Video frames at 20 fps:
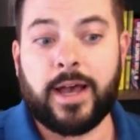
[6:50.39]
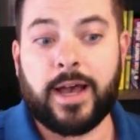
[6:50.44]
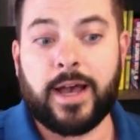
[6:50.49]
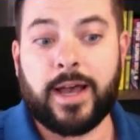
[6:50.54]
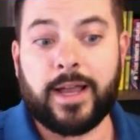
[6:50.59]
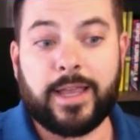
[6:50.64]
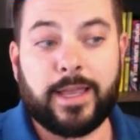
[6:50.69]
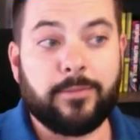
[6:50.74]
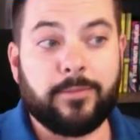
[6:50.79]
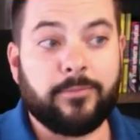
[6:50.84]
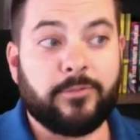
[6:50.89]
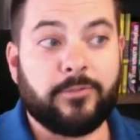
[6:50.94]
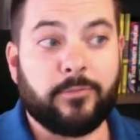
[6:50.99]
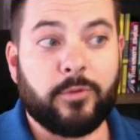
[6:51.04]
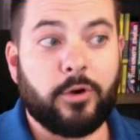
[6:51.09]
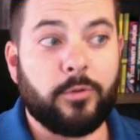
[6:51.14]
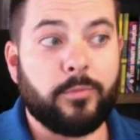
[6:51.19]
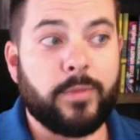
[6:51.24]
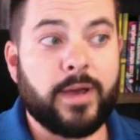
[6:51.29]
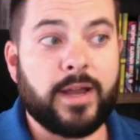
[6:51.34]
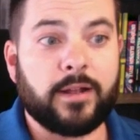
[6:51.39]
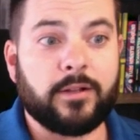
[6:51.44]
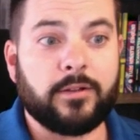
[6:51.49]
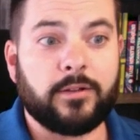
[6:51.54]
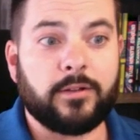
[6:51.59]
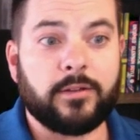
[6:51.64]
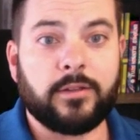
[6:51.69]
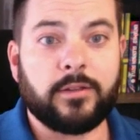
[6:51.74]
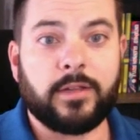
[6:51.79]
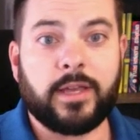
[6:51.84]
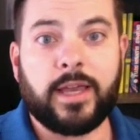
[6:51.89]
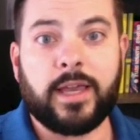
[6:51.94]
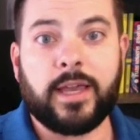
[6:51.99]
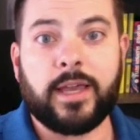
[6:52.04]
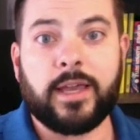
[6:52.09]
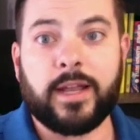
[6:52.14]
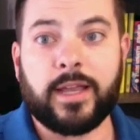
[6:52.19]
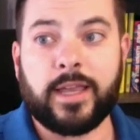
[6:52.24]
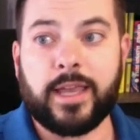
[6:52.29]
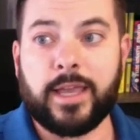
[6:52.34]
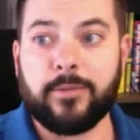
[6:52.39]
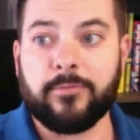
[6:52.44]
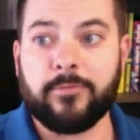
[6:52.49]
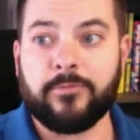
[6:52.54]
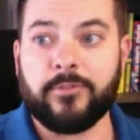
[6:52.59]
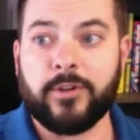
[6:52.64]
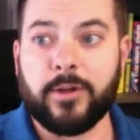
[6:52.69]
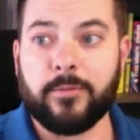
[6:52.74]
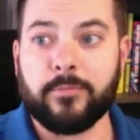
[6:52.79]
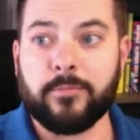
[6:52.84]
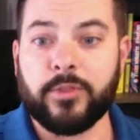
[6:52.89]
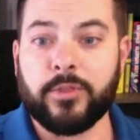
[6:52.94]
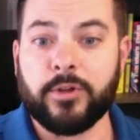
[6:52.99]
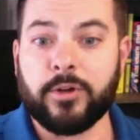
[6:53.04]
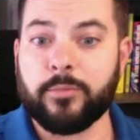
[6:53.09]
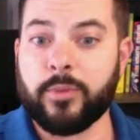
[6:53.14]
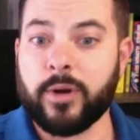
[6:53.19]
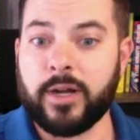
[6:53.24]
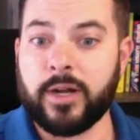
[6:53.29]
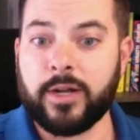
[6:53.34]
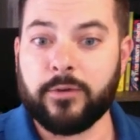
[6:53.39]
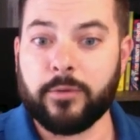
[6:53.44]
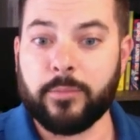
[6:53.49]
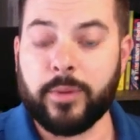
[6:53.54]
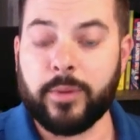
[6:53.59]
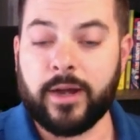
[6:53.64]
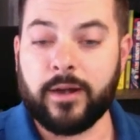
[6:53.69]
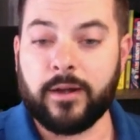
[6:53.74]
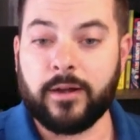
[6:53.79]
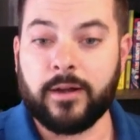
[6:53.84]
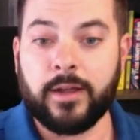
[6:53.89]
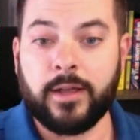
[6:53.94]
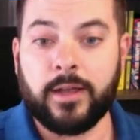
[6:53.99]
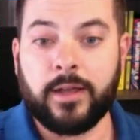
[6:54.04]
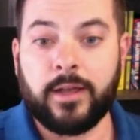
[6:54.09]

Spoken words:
I came from home medical and I came from third-party repair.